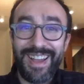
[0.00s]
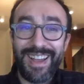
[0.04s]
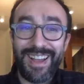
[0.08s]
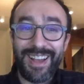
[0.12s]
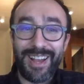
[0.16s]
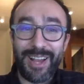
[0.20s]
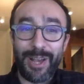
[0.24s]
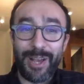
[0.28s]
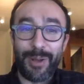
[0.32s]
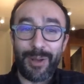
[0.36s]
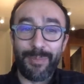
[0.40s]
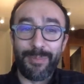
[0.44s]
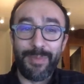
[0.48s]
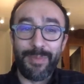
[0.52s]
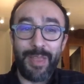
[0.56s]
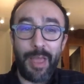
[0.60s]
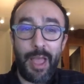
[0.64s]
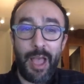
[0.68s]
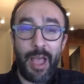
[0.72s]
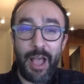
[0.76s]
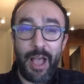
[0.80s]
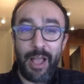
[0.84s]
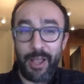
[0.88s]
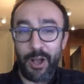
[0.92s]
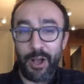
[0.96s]
Um,
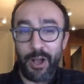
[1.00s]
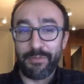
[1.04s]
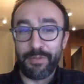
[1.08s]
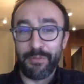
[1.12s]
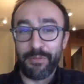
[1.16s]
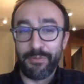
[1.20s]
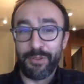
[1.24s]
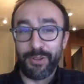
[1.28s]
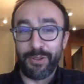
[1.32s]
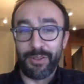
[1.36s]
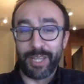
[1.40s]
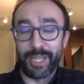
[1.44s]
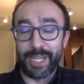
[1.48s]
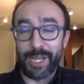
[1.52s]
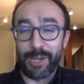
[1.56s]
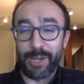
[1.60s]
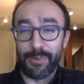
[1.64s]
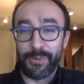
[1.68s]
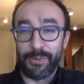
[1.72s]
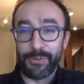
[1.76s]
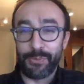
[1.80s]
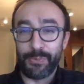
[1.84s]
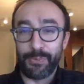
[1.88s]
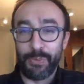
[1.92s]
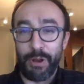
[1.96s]
I often felt like I
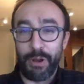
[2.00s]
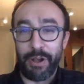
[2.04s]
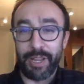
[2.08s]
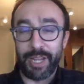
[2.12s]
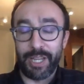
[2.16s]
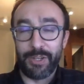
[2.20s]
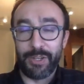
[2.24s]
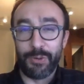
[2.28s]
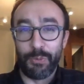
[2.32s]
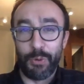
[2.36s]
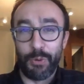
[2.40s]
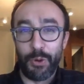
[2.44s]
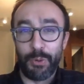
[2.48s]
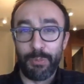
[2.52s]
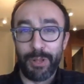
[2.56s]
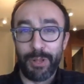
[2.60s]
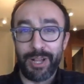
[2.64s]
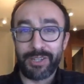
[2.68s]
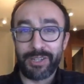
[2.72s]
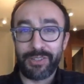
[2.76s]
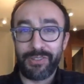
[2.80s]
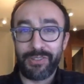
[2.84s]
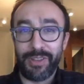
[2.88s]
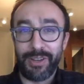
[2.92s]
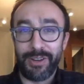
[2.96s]
was running into
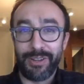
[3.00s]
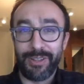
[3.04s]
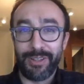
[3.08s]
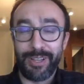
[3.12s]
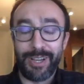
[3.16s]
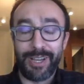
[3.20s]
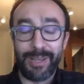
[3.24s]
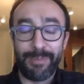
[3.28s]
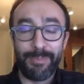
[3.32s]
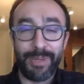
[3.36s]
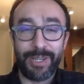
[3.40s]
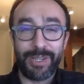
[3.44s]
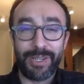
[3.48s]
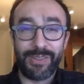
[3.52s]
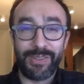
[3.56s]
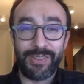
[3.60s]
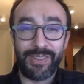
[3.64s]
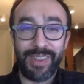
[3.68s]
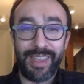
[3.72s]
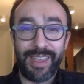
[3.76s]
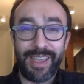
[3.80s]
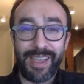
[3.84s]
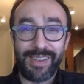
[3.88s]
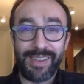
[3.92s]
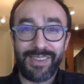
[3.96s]
roadblocks there a lot because
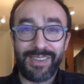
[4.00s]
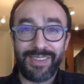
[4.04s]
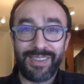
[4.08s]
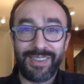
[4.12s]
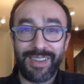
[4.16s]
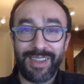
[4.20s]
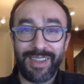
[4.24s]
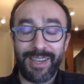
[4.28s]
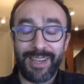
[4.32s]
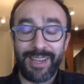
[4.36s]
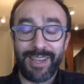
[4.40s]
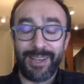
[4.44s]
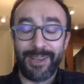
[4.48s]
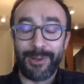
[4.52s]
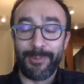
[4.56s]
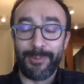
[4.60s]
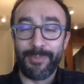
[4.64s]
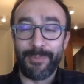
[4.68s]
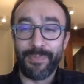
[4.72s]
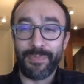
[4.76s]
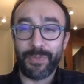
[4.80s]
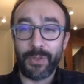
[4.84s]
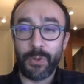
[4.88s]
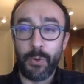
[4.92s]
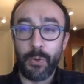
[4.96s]
of that.
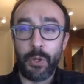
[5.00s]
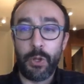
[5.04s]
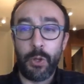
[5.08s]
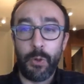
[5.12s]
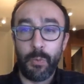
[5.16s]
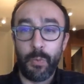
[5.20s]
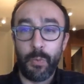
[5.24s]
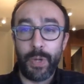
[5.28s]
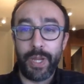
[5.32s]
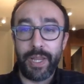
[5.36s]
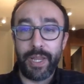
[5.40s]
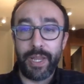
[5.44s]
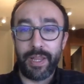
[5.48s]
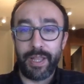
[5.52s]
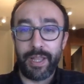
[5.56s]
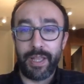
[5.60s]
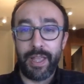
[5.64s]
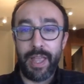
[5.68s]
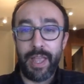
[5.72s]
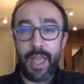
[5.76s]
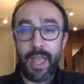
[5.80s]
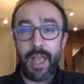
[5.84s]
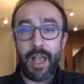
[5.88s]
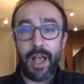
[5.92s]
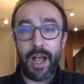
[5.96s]
Um, we,
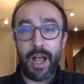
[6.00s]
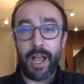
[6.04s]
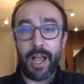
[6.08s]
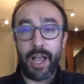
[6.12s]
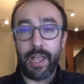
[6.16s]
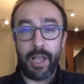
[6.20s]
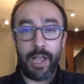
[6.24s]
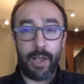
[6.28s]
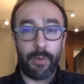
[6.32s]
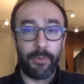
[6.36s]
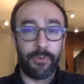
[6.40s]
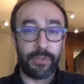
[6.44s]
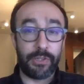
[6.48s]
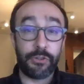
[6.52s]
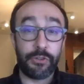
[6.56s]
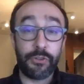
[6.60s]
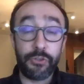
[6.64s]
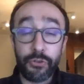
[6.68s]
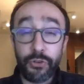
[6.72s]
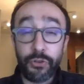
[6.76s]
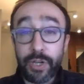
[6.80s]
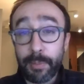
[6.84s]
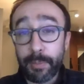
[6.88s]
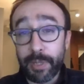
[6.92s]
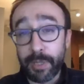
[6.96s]
I, was
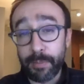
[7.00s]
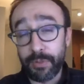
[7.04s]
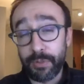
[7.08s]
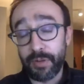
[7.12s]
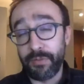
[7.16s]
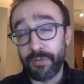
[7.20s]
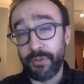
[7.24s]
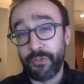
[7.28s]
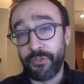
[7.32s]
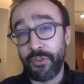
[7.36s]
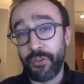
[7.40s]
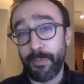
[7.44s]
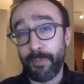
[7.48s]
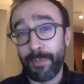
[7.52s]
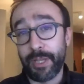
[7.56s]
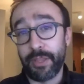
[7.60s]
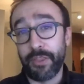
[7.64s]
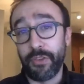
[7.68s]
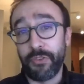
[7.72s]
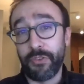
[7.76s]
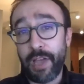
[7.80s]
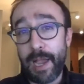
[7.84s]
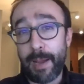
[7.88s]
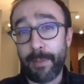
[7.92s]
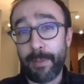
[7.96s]
extremely privileged to be at
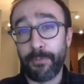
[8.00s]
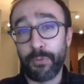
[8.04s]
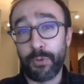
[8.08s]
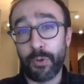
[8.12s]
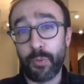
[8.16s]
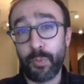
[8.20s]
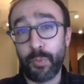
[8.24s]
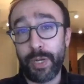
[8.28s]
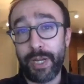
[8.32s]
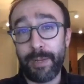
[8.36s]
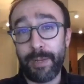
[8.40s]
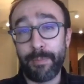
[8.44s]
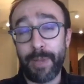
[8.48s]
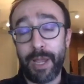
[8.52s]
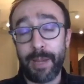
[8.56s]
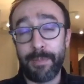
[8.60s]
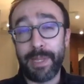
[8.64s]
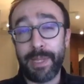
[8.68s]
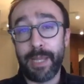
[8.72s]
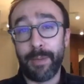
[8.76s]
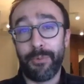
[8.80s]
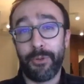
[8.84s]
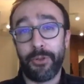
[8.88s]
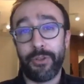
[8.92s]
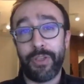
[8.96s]
the times where we might
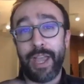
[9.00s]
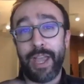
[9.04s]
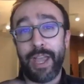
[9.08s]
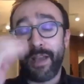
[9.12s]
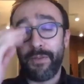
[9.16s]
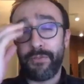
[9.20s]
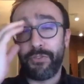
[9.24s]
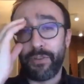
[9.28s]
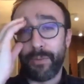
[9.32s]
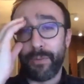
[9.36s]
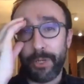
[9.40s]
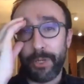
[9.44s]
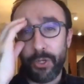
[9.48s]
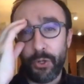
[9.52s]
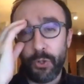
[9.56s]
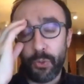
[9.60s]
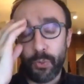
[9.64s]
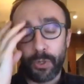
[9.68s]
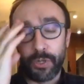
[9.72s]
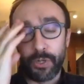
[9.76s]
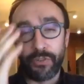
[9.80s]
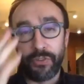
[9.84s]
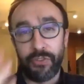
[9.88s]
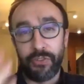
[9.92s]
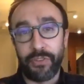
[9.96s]
be able to have somebody who
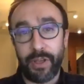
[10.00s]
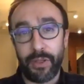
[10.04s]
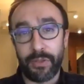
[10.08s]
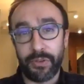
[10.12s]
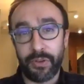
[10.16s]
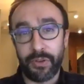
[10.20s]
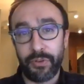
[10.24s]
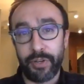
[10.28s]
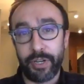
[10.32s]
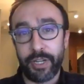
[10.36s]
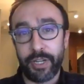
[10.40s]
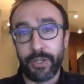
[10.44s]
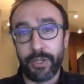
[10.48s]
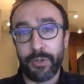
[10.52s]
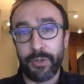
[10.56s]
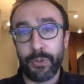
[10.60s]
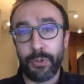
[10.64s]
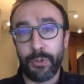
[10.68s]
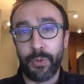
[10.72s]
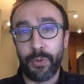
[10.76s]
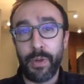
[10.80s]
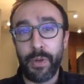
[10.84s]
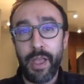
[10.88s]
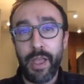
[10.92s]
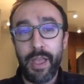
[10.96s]
works in South Korea
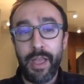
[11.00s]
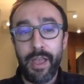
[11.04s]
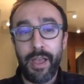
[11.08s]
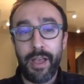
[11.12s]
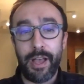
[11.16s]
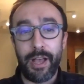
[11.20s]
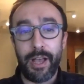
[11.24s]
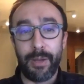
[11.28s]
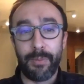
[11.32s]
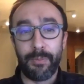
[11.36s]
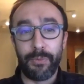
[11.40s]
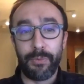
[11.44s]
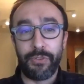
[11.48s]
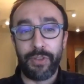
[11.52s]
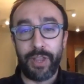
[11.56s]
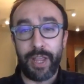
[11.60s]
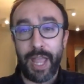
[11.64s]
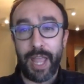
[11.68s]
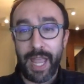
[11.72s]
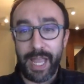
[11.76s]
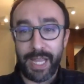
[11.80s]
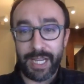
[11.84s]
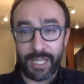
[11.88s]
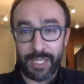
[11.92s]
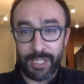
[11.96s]
who um, say,
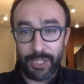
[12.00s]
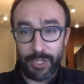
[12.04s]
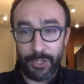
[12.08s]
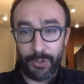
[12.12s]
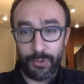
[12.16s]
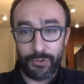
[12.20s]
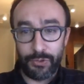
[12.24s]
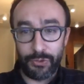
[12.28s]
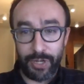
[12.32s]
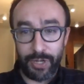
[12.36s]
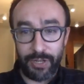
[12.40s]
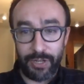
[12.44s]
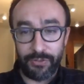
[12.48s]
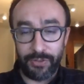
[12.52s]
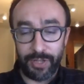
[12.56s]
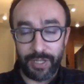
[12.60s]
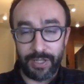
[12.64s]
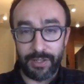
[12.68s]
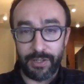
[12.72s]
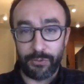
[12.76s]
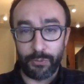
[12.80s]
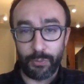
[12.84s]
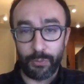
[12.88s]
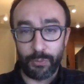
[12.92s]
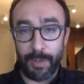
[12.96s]
"Hey, can you
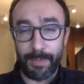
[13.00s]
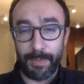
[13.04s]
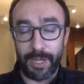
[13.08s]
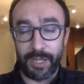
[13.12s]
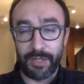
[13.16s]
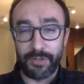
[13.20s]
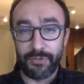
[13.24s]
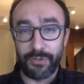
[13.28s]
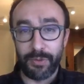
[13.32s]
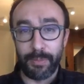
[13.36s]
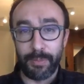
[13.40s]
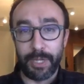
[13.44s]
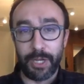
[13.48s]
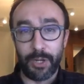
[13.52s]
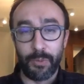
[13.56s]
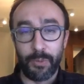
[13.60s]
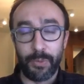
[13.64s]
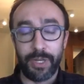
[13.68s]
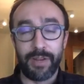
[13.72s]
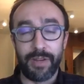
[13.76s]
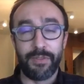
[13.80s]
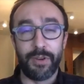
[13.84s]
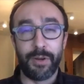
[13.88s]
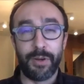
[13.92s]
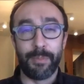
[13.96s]
translate this webpage for me?" or
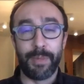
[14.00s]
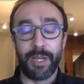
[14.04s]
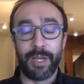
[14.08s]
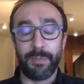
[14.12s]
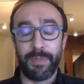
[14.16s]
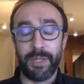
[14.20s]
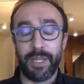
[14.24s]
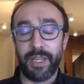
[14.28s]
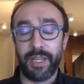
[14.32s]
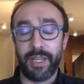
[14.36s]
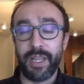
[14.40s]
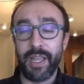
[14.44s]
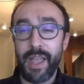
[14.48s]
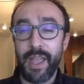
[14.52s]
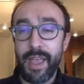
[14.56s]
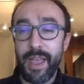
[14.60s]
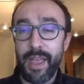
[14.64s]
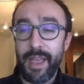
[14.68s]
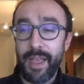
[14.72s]
whatever it might be.